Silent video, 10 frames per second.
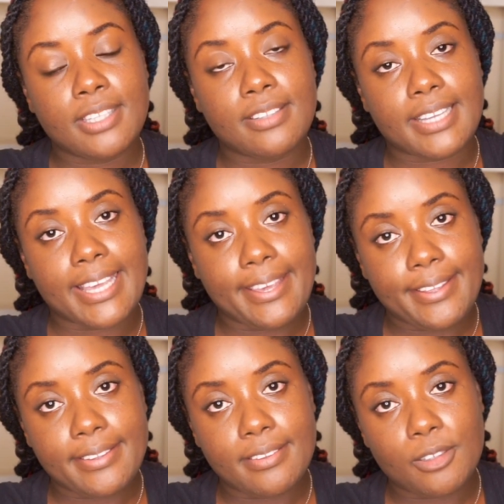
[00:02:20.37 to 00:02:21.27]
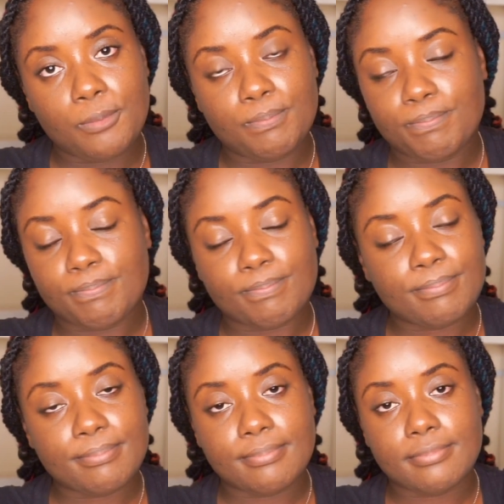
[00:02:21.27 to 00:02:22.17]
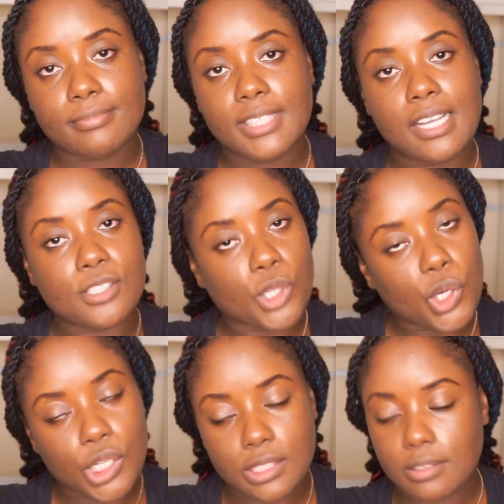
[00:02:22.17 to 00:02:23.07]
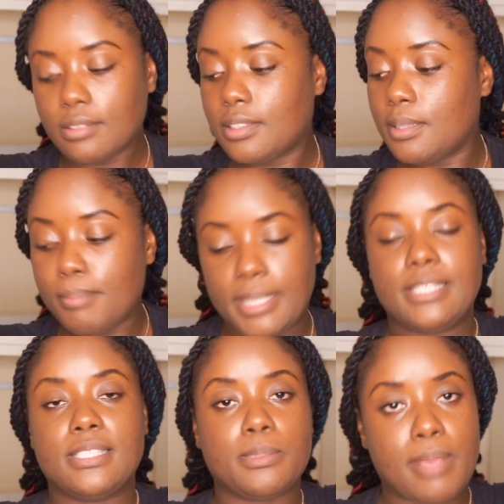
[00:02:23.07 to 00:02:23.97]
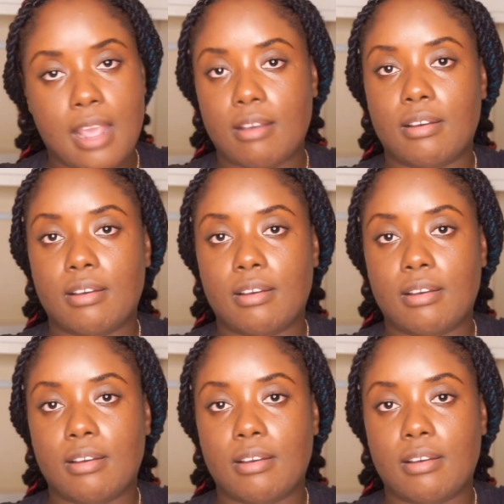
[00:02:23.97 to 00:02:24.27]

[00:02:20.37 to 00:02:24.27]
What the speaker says: the kale has gone to meet its maker.